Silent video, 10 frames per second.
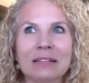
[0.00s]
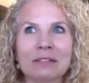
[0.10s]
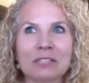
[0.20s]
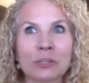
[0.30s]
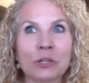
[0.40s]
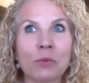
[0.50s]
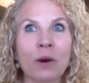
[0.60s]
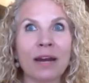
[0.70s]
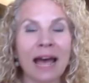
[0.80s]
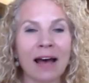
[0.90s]
so you
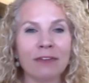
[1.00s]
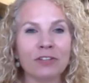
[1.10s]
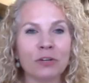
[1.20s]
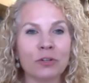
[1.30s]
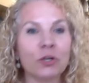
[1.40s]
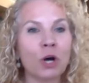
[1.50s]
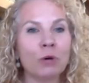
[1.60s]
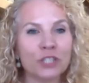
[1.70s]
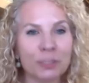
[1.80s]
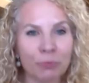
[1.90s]
want to have you know you
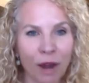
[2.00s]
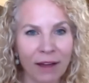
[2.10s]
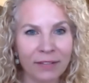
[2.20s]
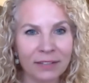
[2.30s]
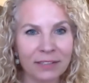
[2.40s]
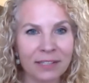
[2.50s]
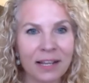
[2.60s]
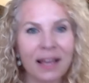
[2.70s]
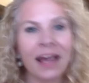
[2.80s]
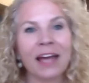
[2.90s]
coach in private
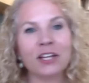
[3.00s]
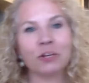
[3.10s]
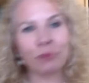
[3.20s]
and you mm-hmm.